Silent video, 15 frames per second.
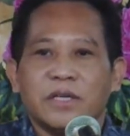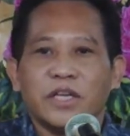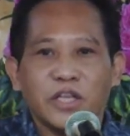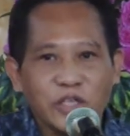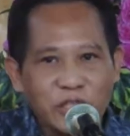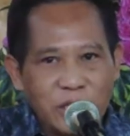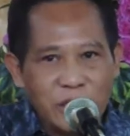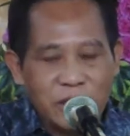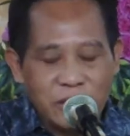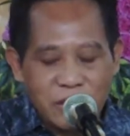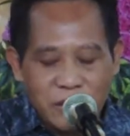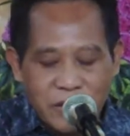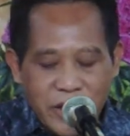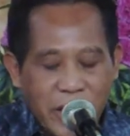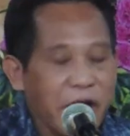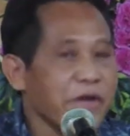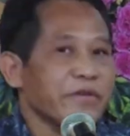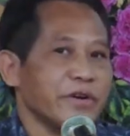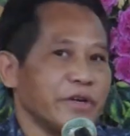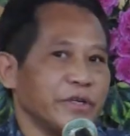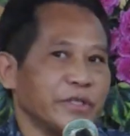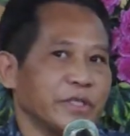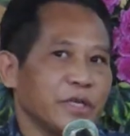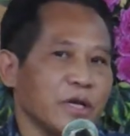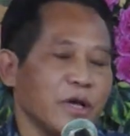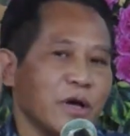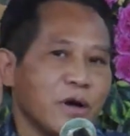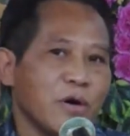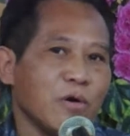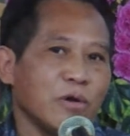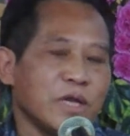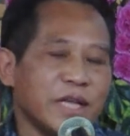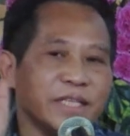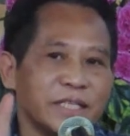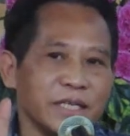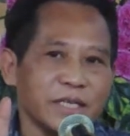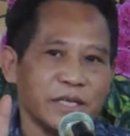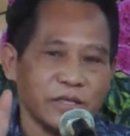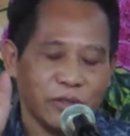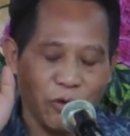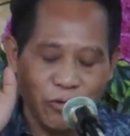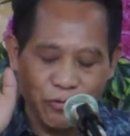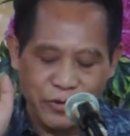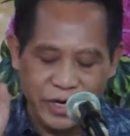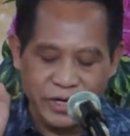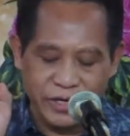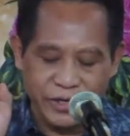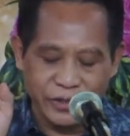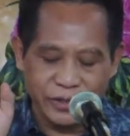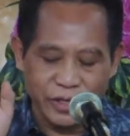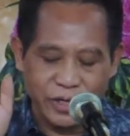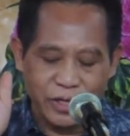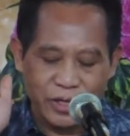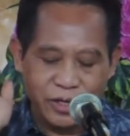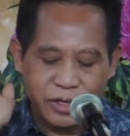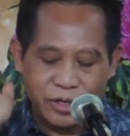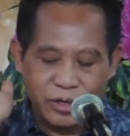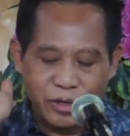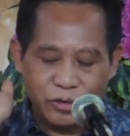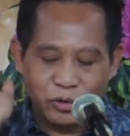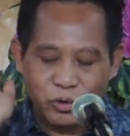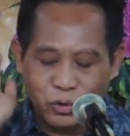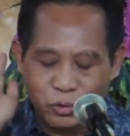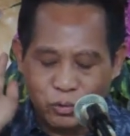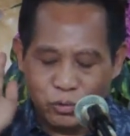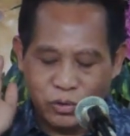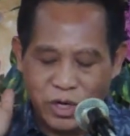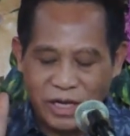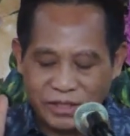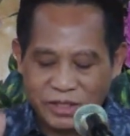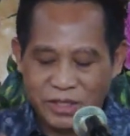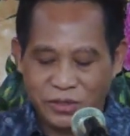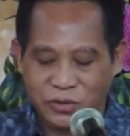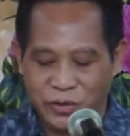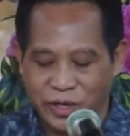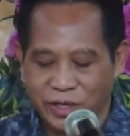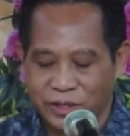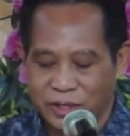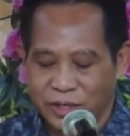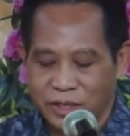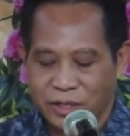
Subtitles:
his hearers or listeners or readers to concentrate